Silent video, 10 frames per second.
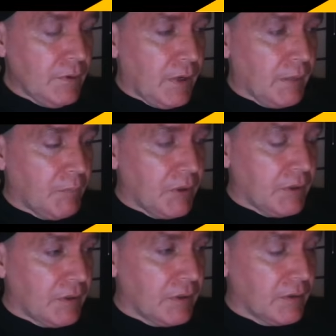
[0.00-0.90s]
I'm
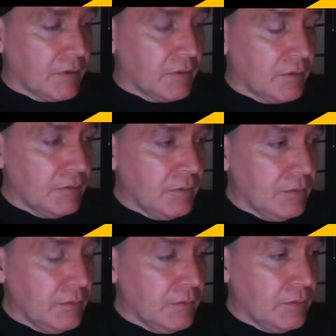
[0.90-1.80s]
uh
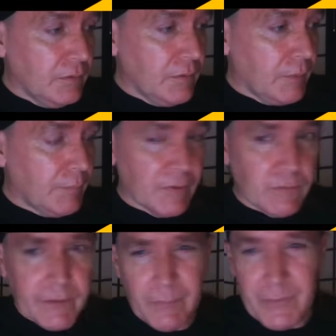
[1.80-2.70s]
I'm
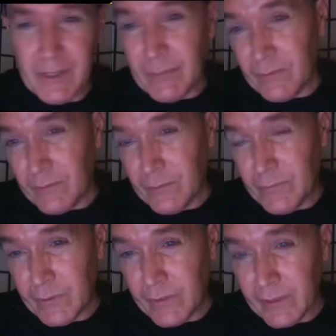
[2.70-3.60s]
busily updating my
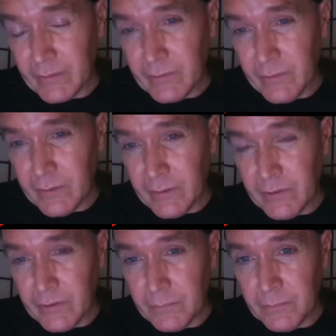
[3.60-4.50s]
Substack, and
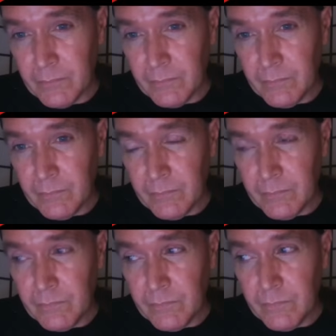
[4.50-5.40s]
um
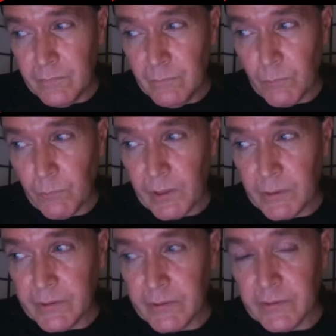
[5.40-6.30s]
we're well
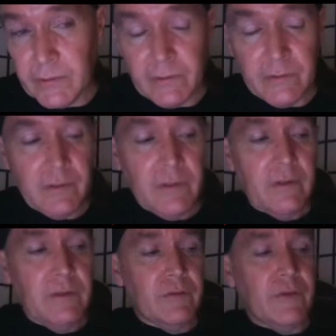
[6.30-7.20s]
into
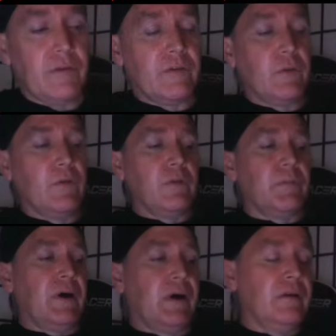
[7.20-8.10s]
season two of the
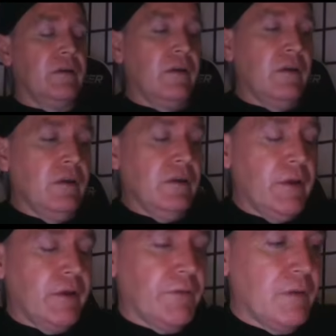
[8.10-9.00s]
pod. You
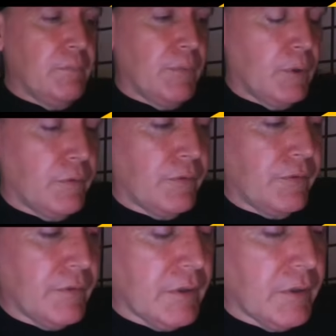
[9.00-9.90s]
can find both
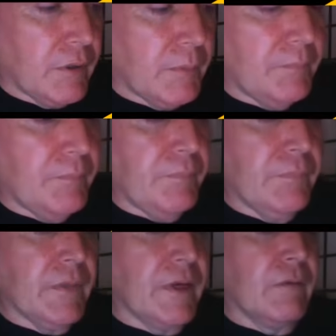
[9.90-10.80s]
um
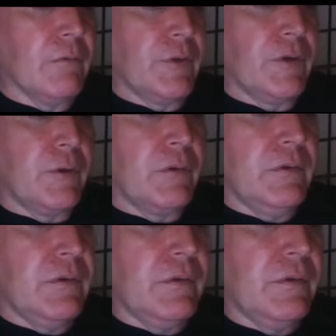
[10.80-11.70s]
at Real
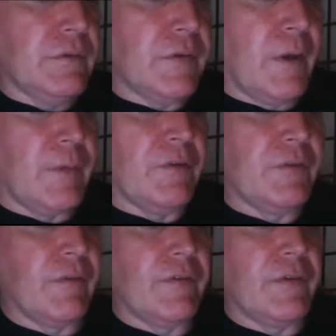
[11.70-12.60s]
Thomas
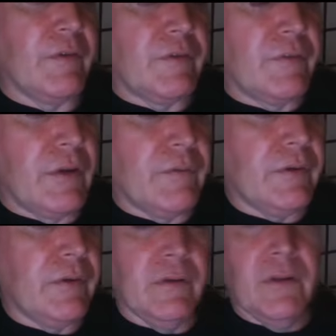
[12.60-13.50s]
seven seven seven